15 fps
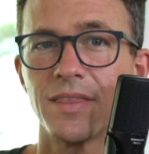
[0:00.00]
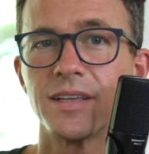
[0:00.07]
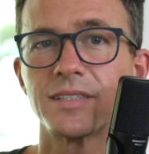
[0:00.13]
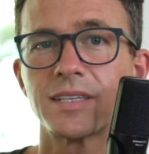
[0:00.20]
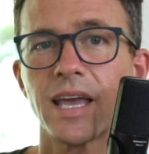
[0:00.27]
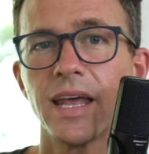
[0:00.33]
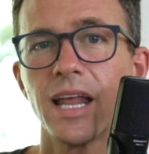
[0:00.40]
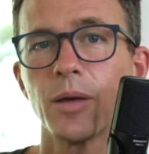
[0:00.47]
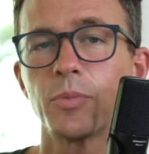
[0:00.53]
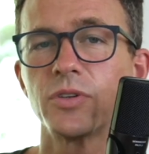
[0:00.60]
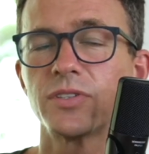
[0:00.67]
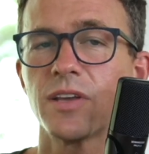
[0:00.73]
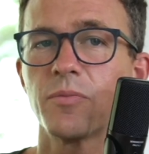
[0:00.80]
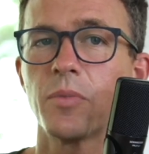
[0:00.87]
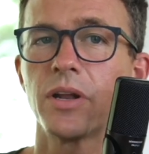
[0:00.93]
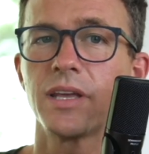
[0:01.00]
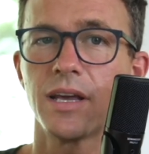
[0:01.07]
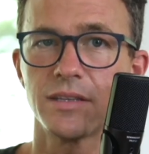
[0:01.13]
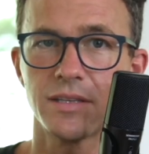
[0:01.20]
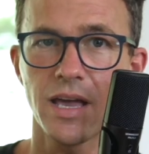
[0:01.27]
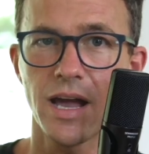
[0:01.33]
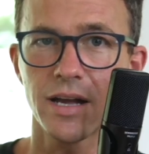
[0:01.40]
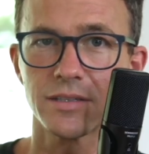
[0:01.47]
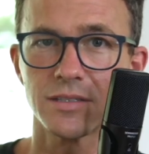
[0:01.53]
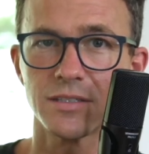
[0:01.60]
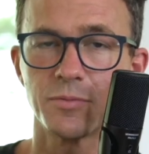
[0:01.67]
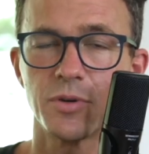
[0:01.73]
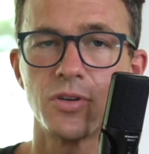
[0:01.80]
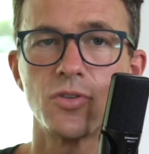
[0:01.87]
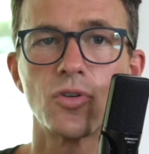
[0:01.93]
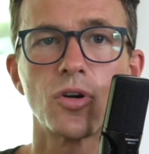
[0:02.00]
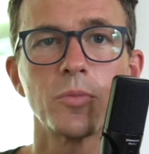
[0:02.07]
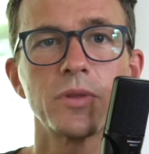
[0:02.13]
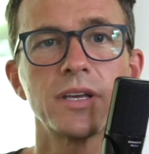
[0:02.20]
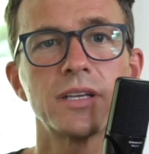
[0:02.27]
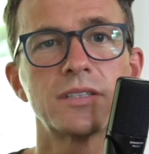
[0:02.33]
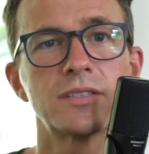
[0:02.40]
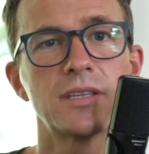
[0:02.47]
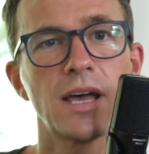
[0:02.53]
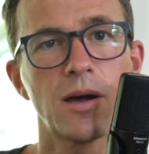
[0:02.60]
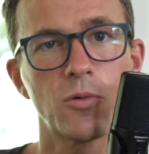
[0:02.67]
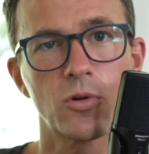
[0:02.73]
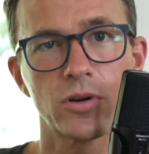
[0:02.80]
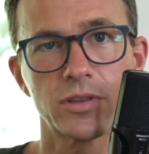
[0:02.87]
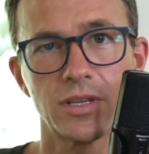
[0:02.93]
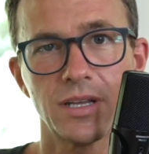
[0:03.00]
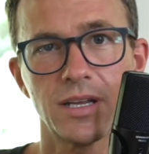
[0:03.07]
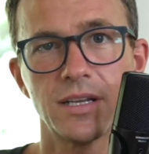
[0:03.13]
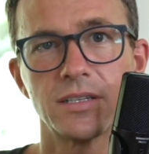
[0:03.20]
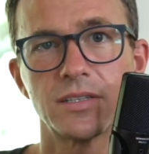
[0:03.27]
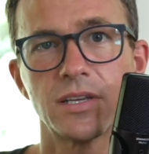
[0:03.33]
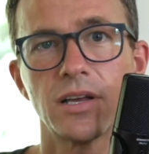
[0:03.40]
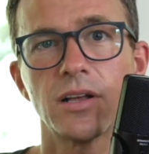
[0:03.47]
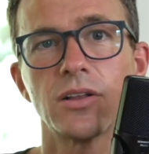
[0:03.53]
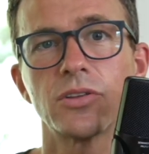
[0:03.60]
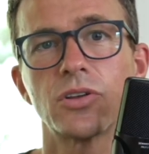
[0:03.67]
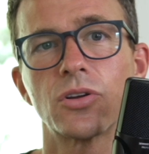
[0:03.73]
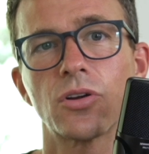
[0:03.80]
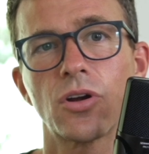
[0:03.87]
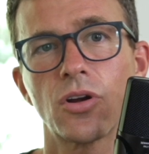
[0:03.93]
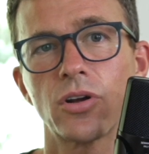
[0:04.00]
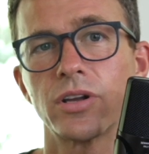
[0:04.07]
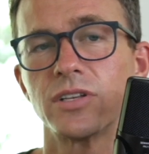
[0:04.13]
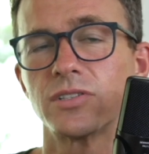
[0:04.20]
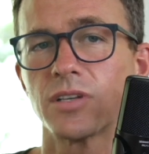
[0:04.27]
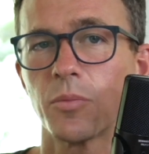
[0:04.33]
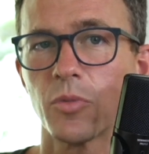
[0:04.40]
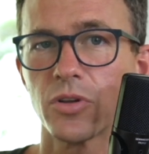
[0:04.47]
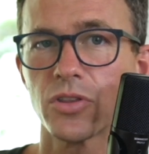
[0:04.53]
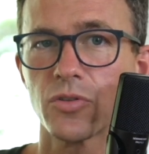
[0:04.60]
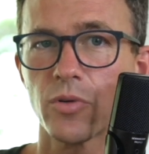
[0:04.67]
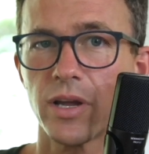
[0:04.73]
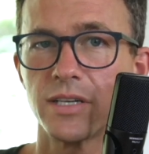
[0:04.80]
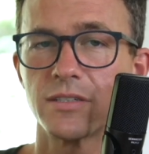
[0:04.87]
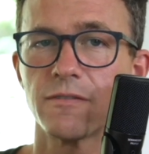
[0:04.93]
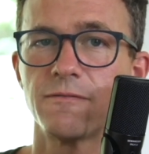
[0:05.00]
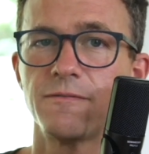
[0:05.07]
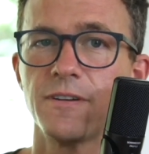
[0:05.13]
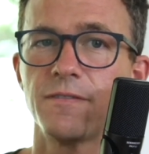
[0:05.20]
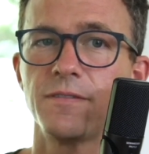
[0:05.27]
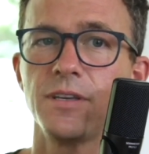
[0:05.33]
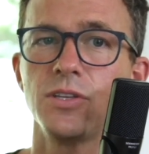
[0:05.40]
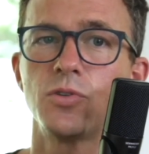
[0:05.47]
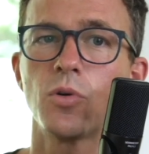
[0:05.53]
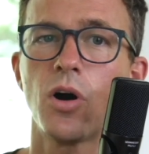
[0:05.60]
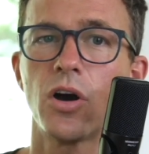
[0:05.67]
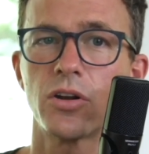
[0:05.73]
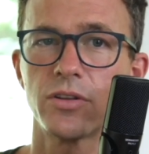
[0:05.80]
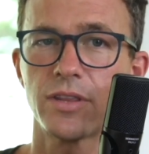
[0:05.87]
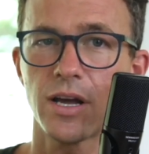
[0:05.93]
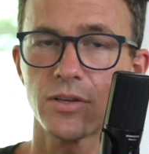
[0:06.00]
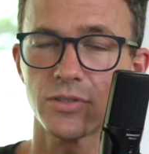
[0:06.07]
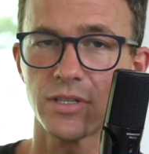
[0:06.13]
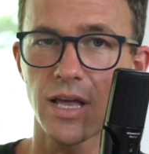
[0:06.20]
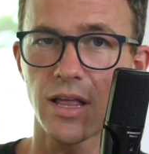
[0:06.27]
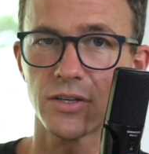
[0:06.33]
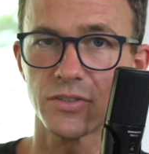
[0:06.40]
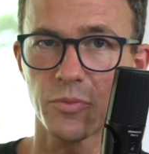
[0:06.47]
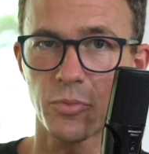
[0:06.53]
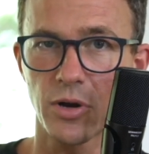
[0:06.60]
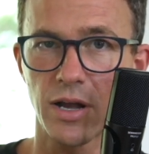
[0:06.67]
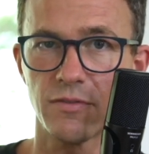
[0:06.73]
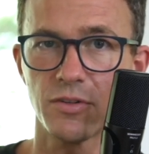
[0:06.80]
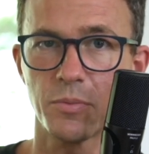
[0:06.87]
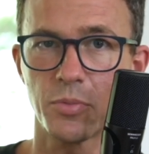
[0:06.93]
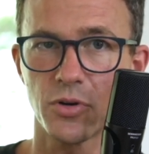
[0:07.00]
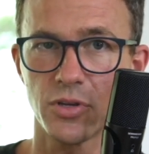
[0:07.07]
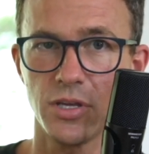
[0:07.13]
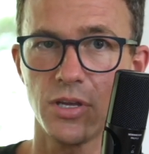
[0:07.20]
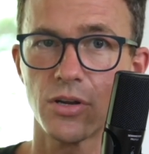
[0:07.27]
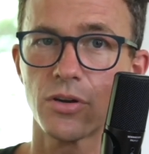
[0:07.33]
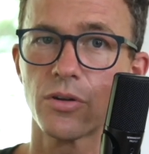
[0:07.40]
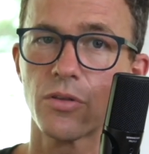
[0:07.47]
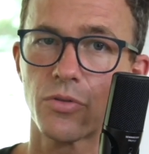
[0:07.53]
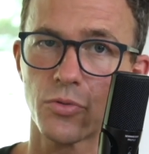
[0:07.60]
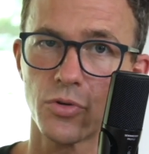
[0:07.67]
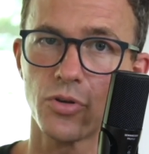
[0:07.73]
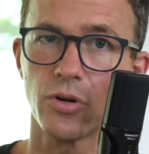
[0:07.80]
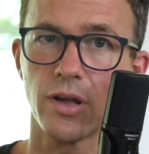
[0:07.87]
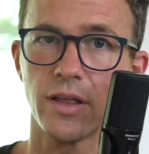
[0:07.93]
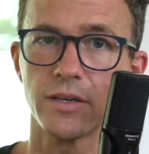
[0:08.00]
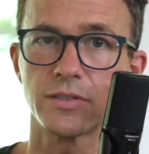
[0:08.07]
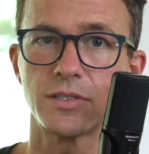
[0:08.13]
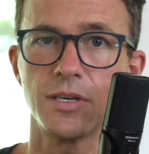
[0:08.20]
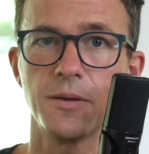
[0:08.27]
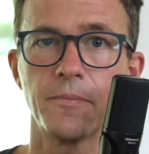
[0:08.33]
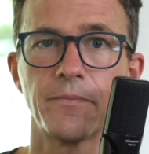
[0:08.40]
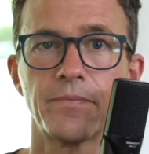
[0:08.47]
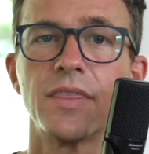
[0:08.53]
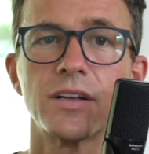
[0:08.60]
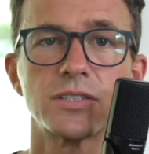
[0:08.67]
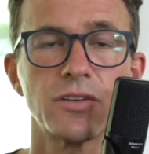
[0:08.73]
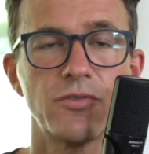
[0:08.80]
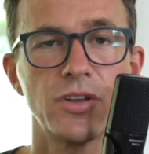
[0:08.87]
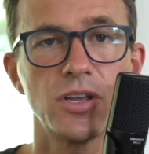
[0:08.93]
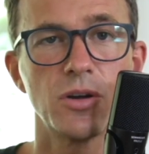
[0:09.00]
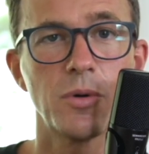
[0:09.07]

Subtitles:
This can help you save money on taxes, but normally it's not worth it until you're earning somewhere in the range of $50,000 to $100,000 of profit per year through your LLC. There's a video